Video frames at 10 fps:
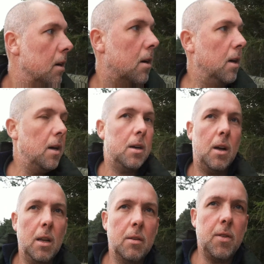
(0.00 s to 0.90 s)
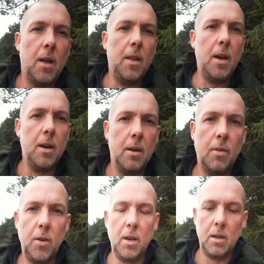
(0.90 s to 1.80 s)
Okay, I'll leave that there
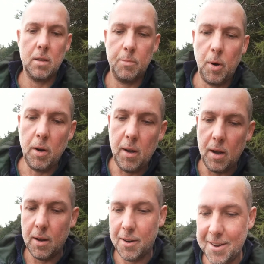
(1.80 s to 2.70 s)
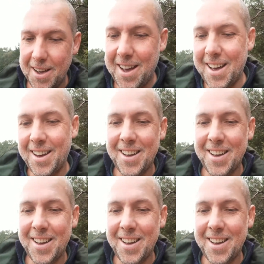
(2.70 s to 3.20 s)
for you to ponder. Yeah.